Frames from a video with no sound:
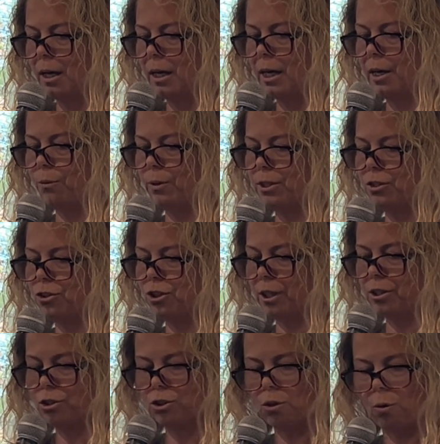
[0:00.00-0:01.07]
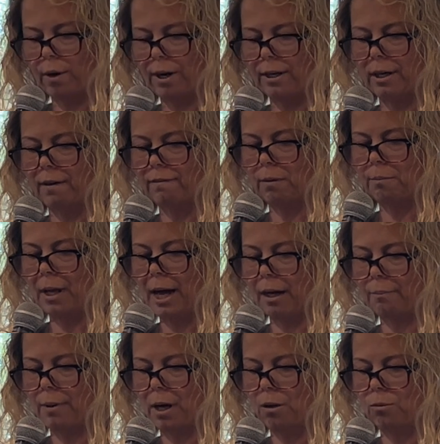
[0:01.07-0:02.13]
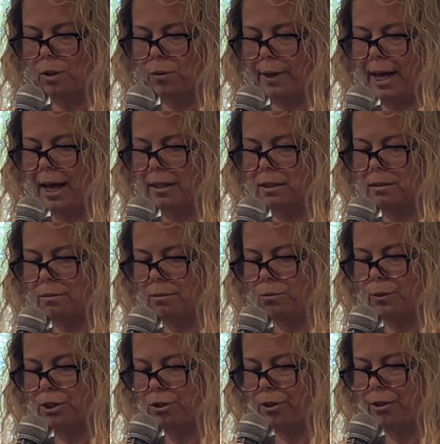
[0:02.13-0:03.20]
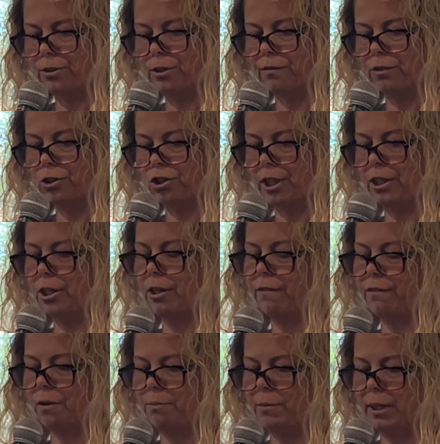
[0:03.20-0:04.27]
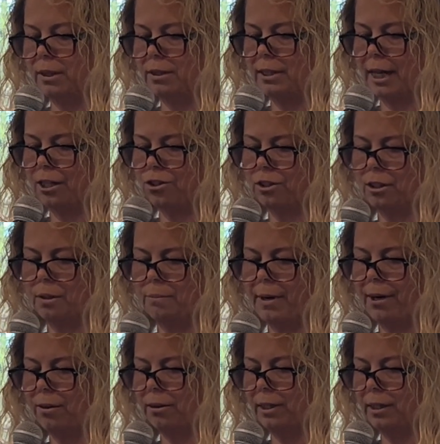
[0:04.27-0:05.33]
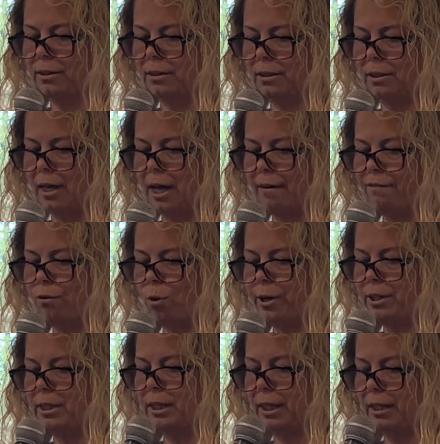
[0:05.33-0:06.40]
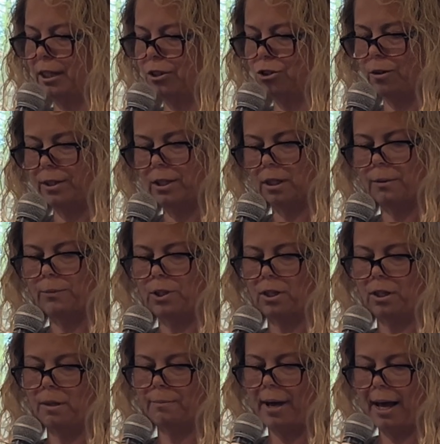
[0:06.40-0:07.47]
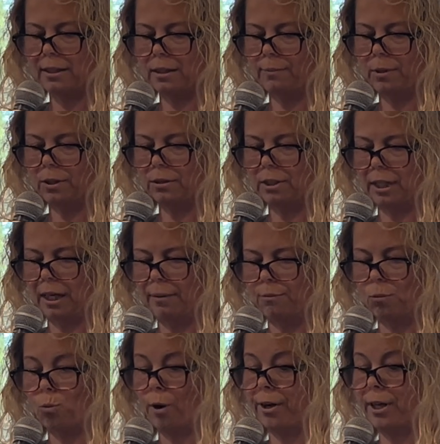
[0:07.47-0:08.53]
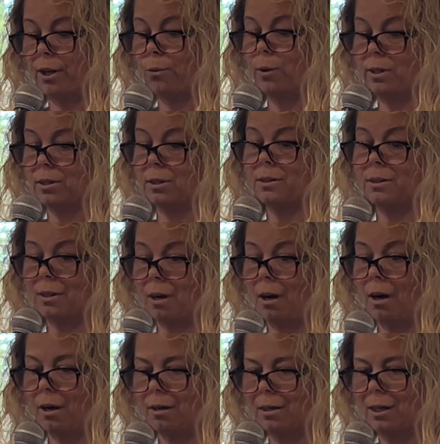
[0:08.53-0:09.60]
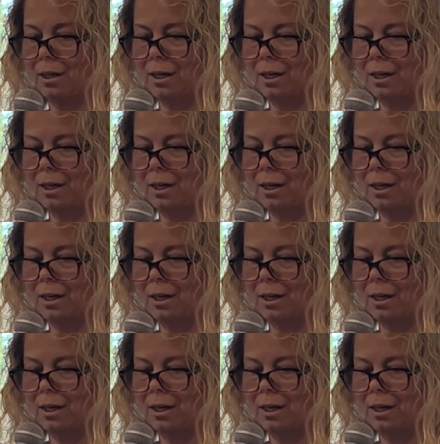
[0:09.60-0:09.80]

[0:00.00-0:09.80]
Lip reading: He was just short of a black belt when we had to return to Virginia from being stationed in Maryland. At 14, he joined a community basketball team where he was a star.